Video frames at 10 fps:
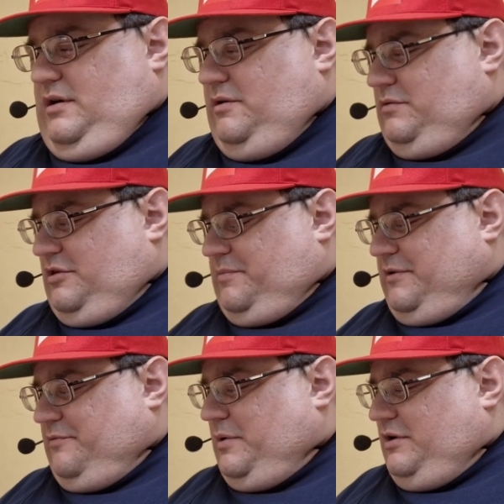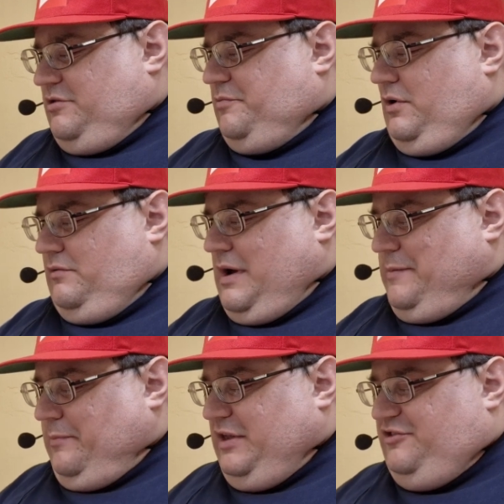Hey, what's up, everybody? It's your boy
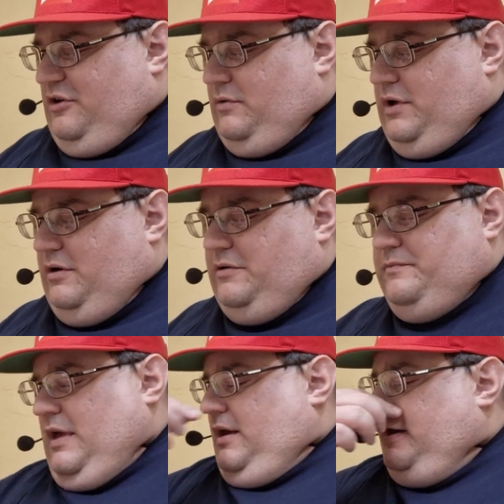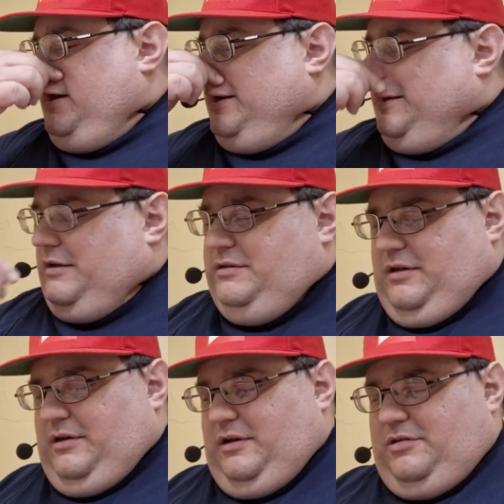Robbie P2 here,
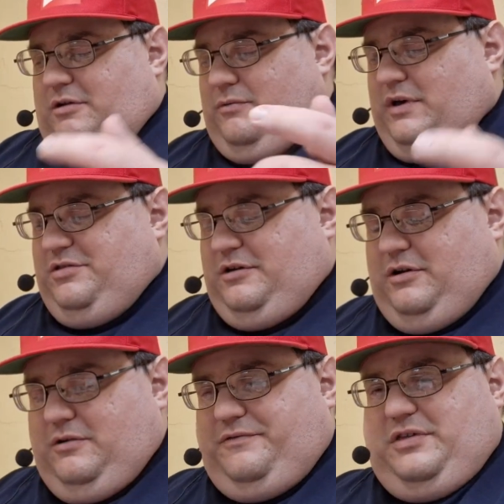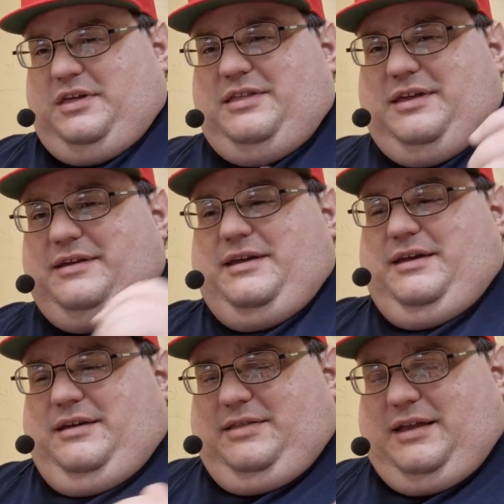and as always, if you see that
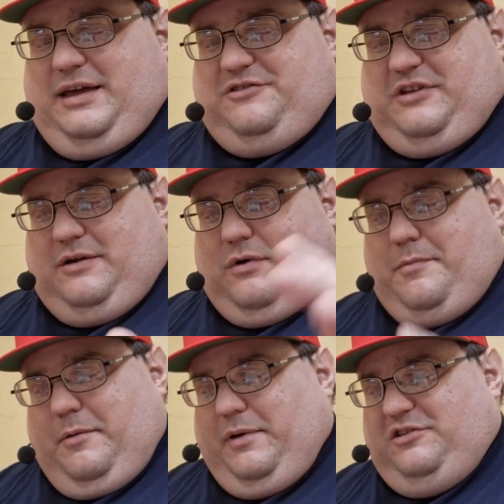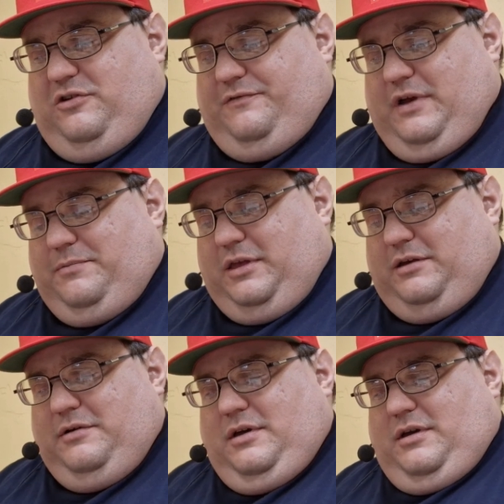hashtag Robbie P2
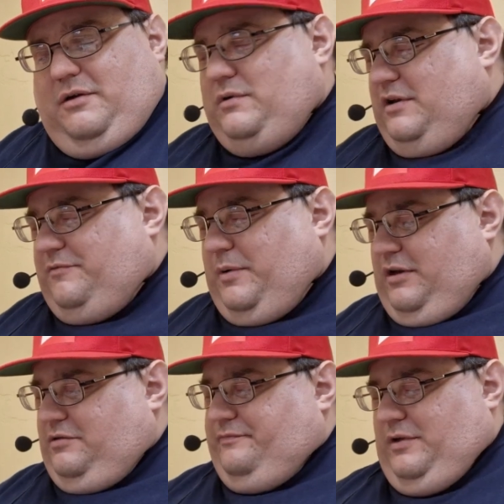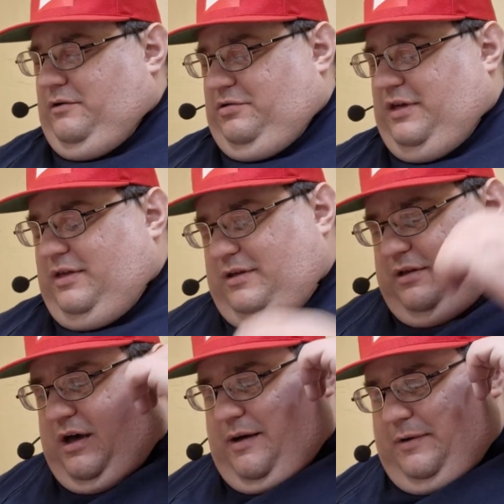family, I want everybody, say that in the
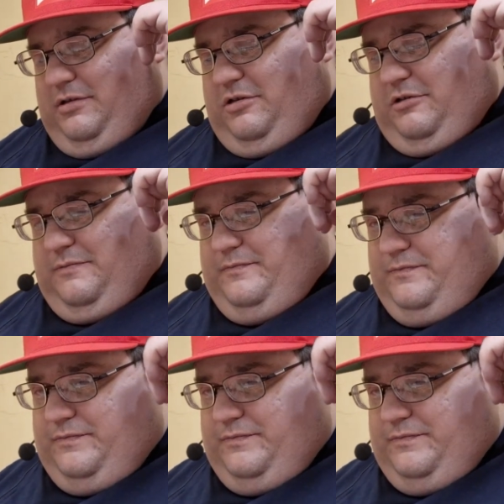comments,